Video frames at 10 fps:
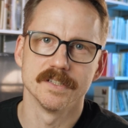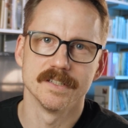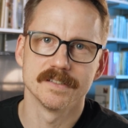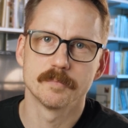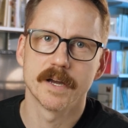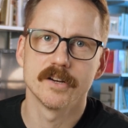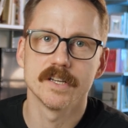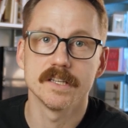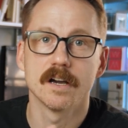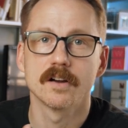in
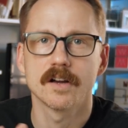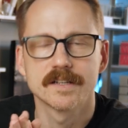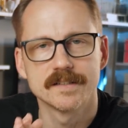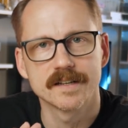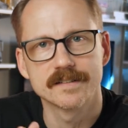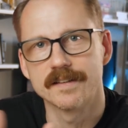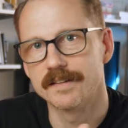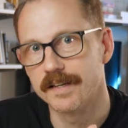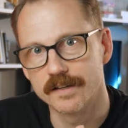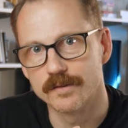inspiring young architects than
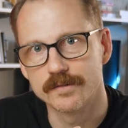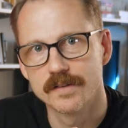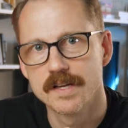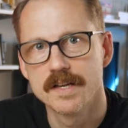Legos.